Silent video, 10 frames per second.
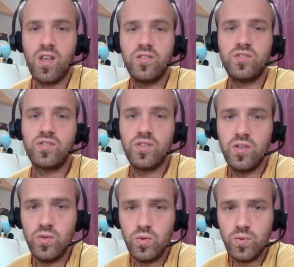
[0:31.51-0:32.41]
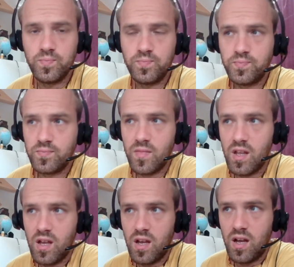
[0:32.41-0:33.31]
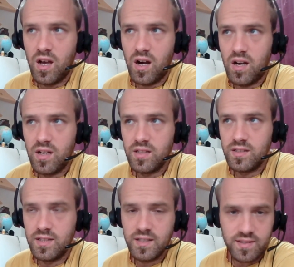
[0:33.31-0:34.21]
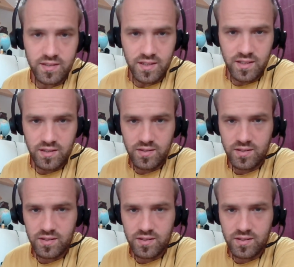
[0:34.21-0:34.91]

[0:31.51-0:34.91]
So yesterday